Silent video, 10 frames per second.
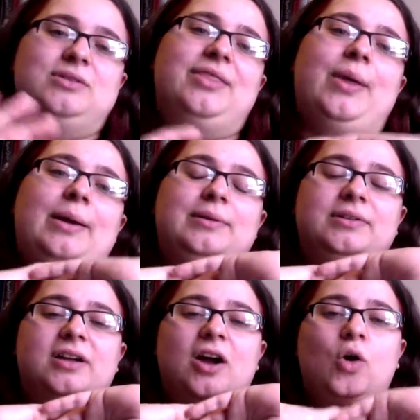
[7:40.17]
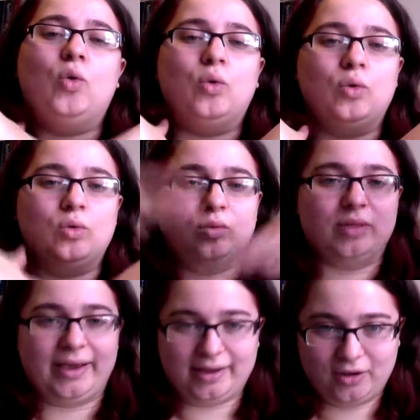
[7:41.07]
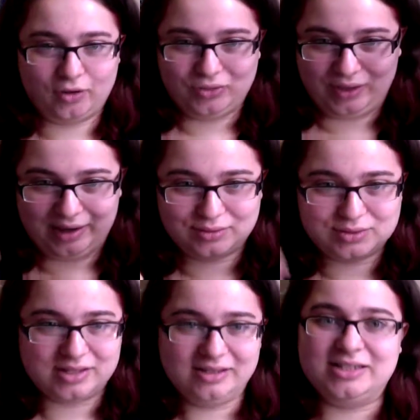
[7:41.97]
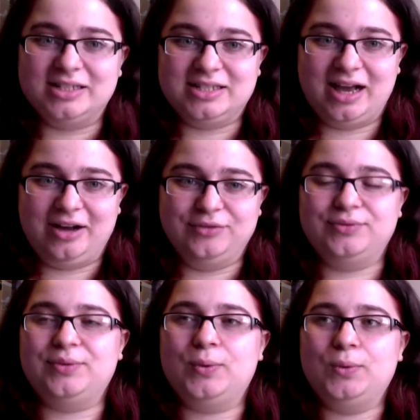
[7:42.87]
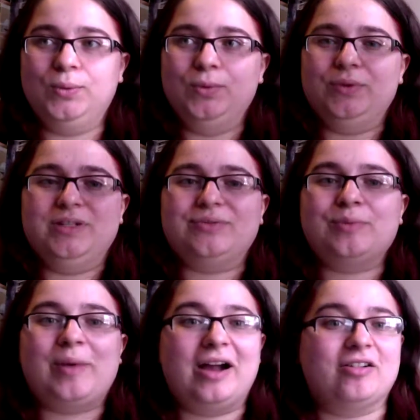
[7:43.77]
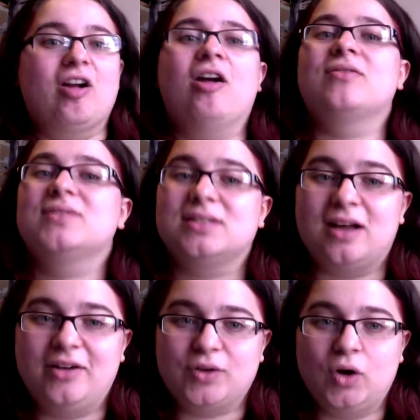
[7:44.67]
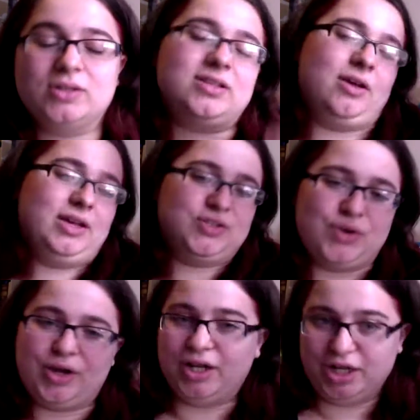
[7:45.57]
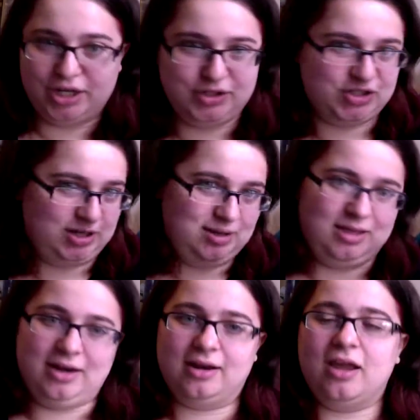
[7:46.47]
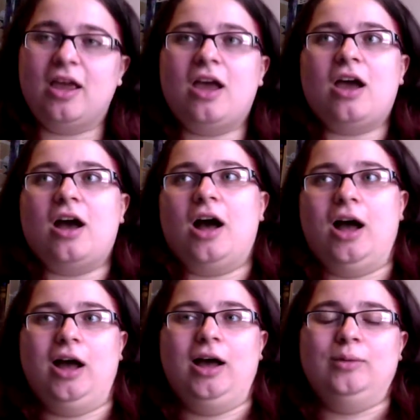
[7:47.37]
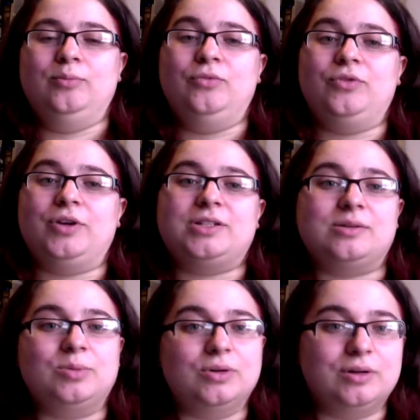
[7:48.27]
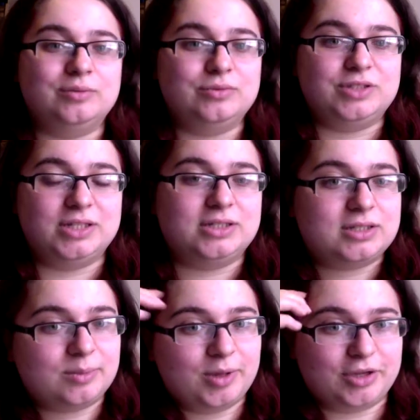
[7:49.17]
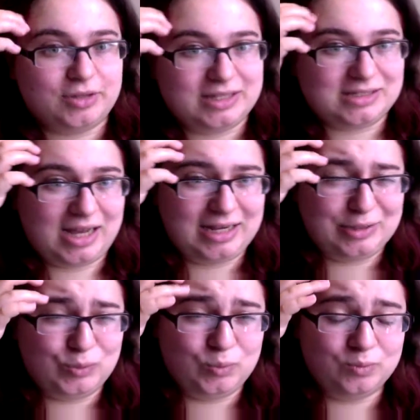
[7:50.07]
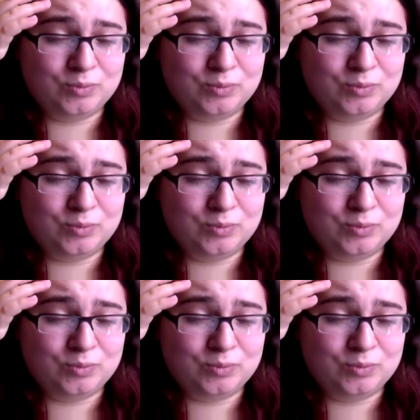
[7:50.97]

and then like on the outside I'd have all the different paragraphs I've got, so intro, conclusion, and then for example I did something on the Italian